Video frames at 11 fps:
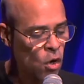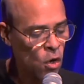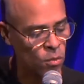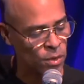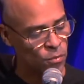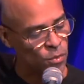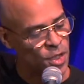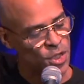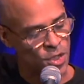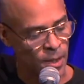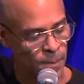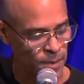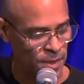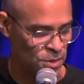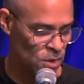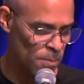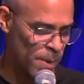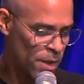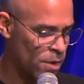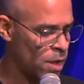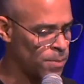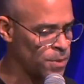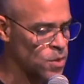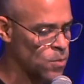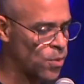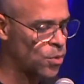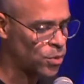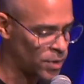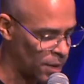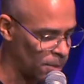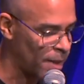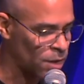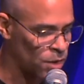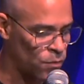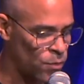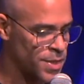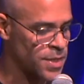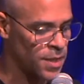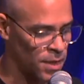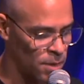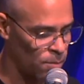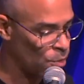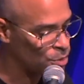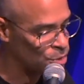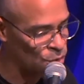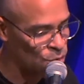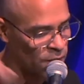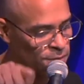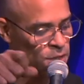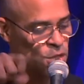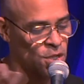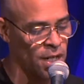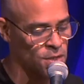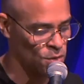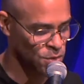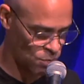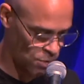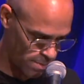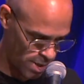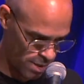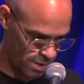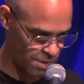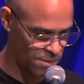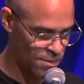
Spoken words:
Owen reached up into the bare cupboards and pulled out a bottle of whiskey and poured two hefty shots into a mug.